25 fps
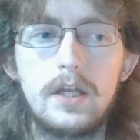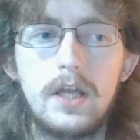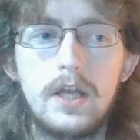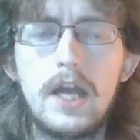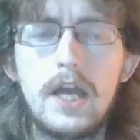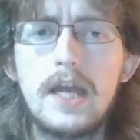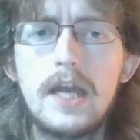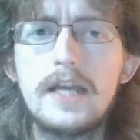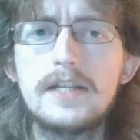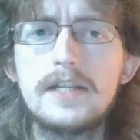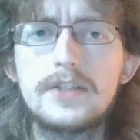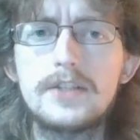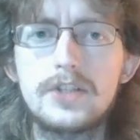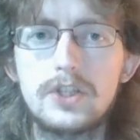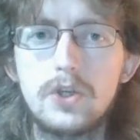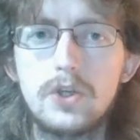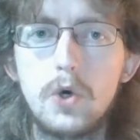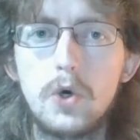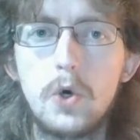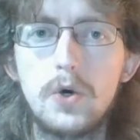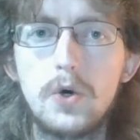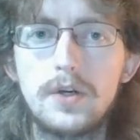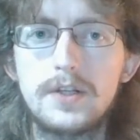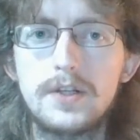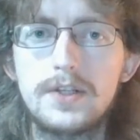he
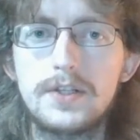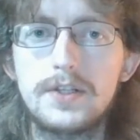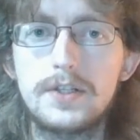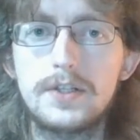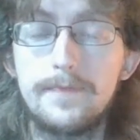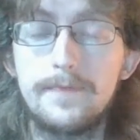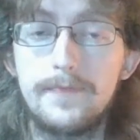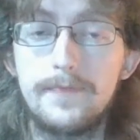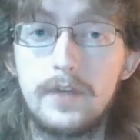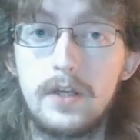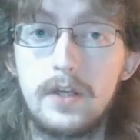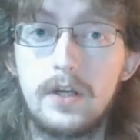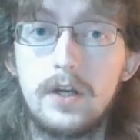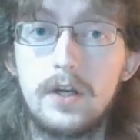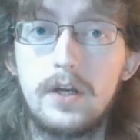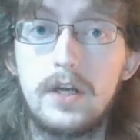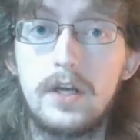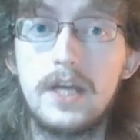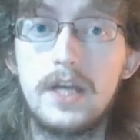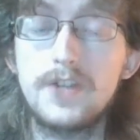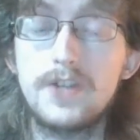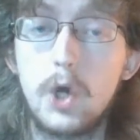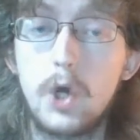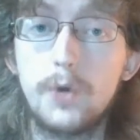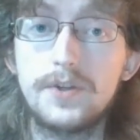stalks
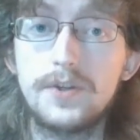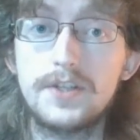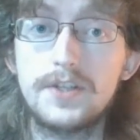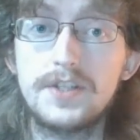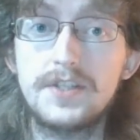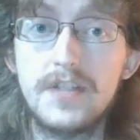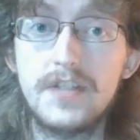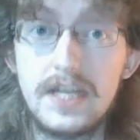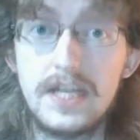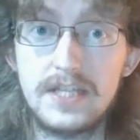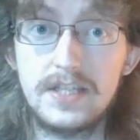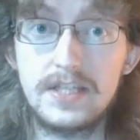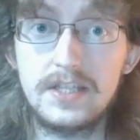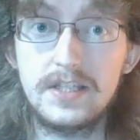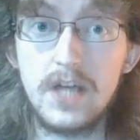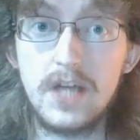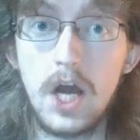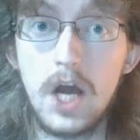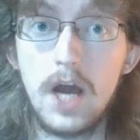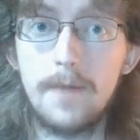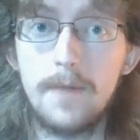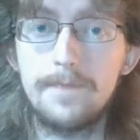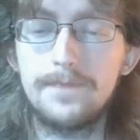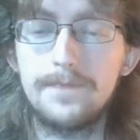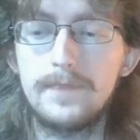his older
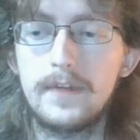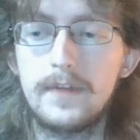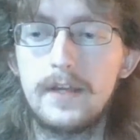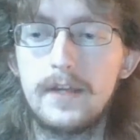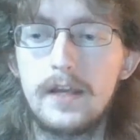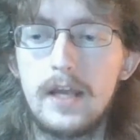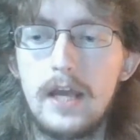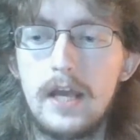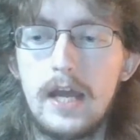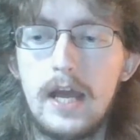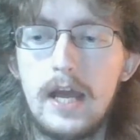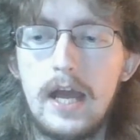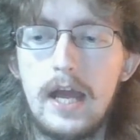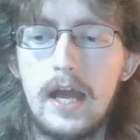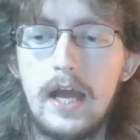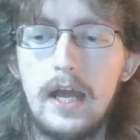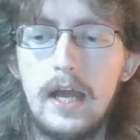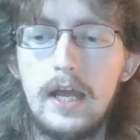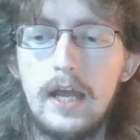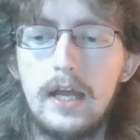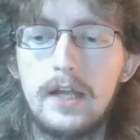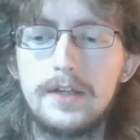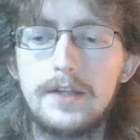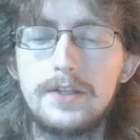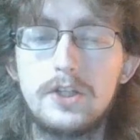sister,
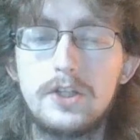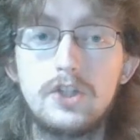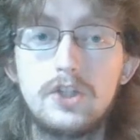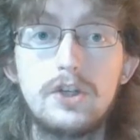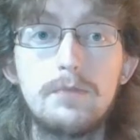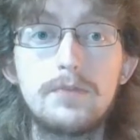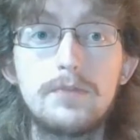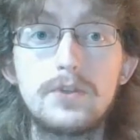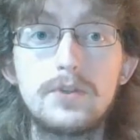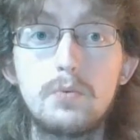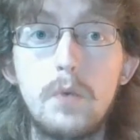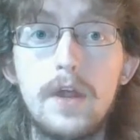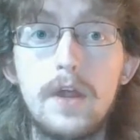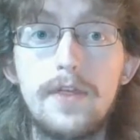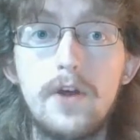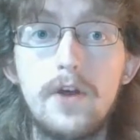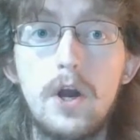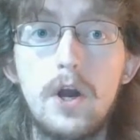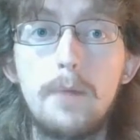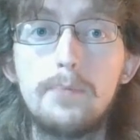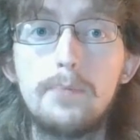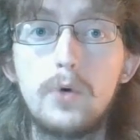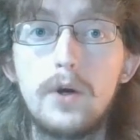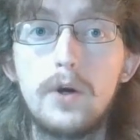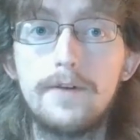and she was with
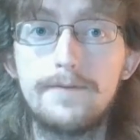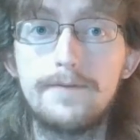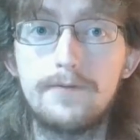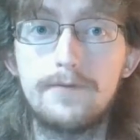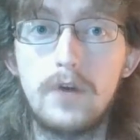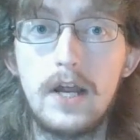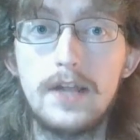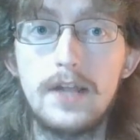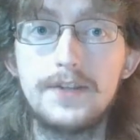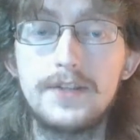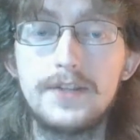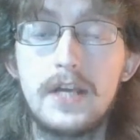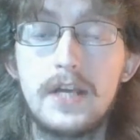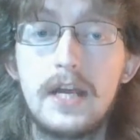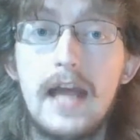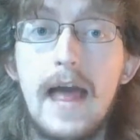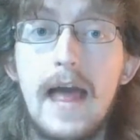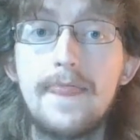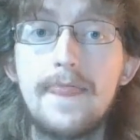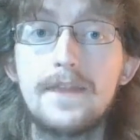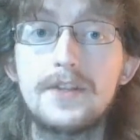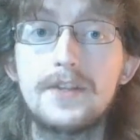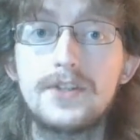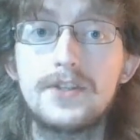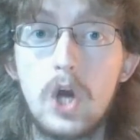her boyfriend
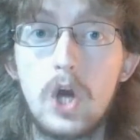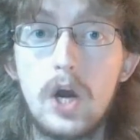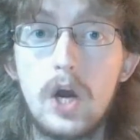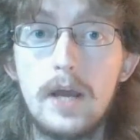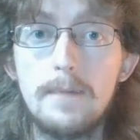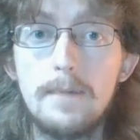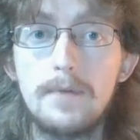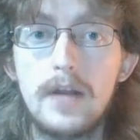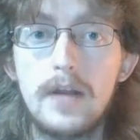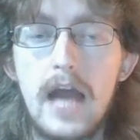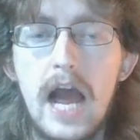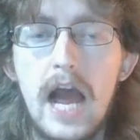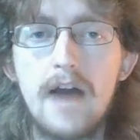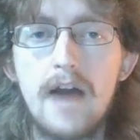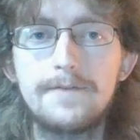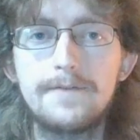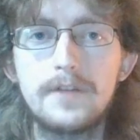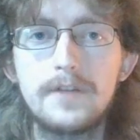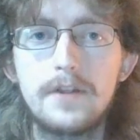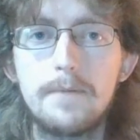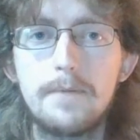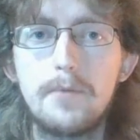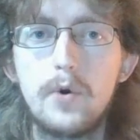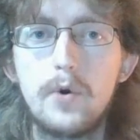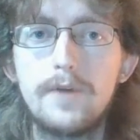at the time, but
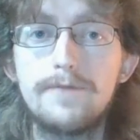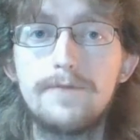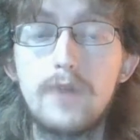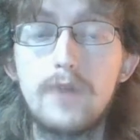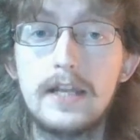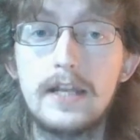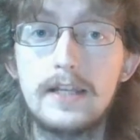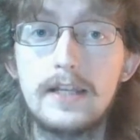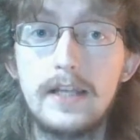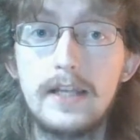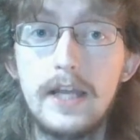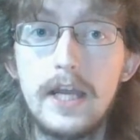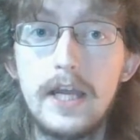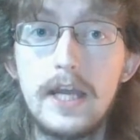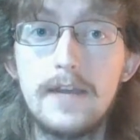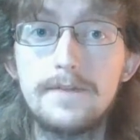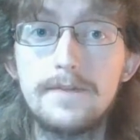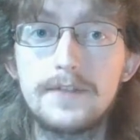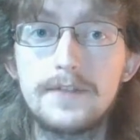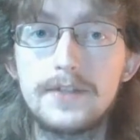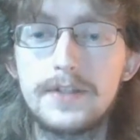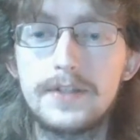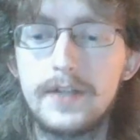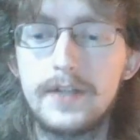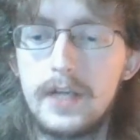after the boyfriend
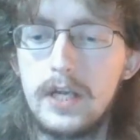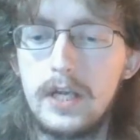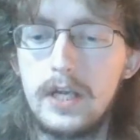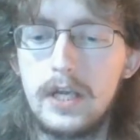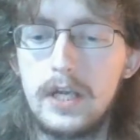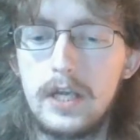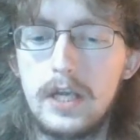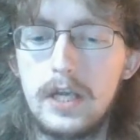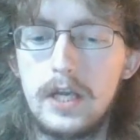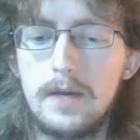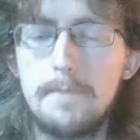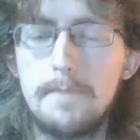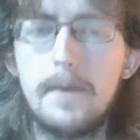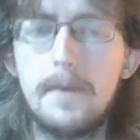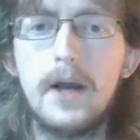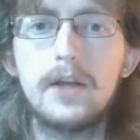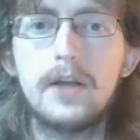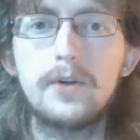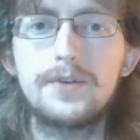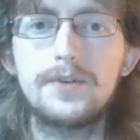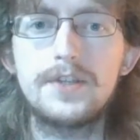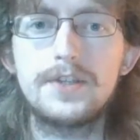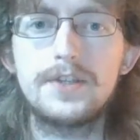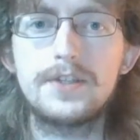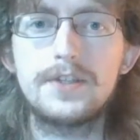leaves,
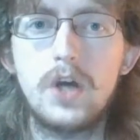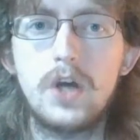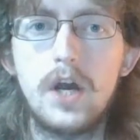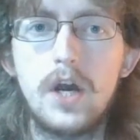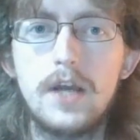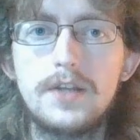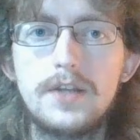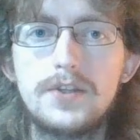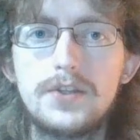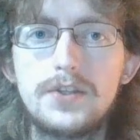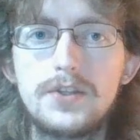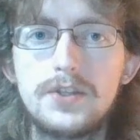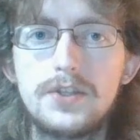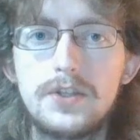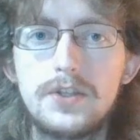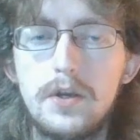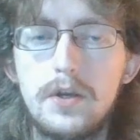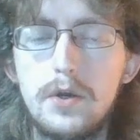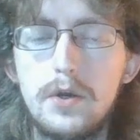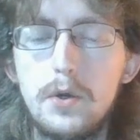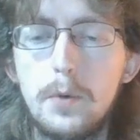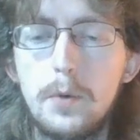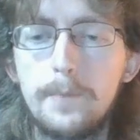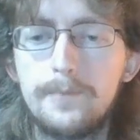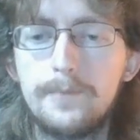Michael decides
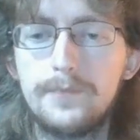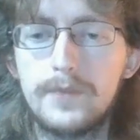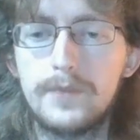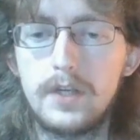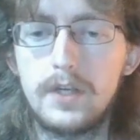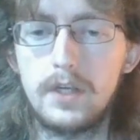to,